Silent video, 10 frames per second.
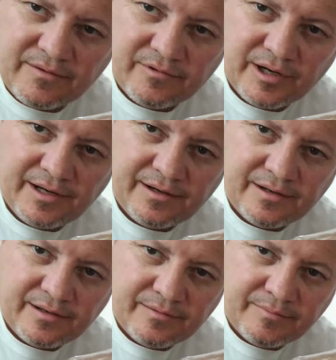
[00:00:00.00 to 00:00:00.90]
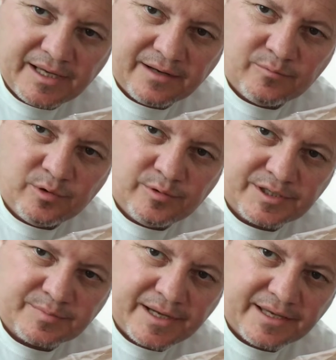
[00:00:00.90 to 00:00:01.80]
right, made in
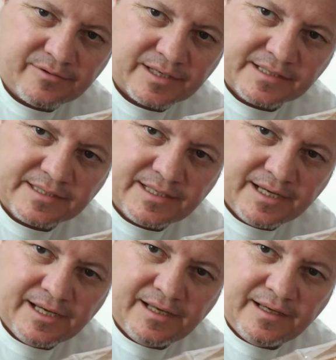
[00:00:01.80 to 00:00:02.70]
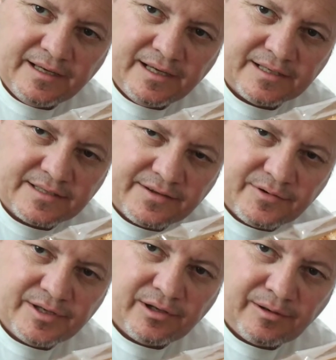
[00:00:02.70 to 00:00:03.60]
Woolworths Bakeries. It's a
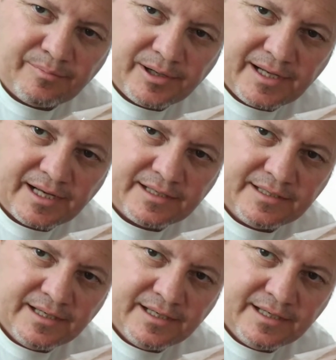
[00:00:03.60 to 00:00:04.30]
$3 product.